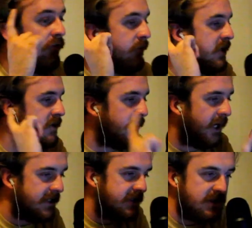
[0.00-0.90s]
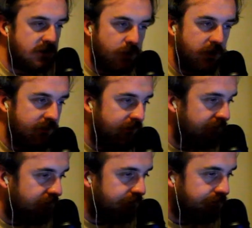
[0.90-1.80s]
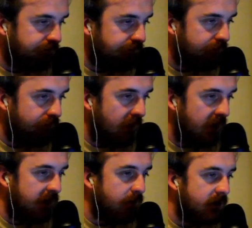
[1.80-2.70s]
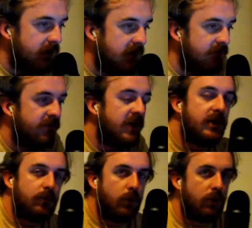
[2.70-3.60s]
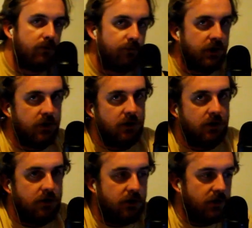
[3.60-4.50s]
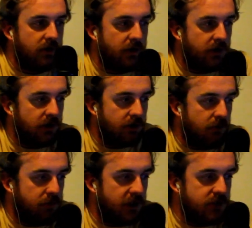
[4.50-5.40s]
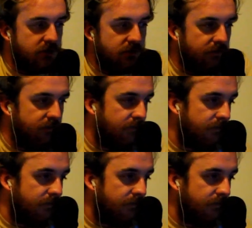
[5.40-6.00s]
confirmation bias, that's the word. Let's watch the Infinity War compilation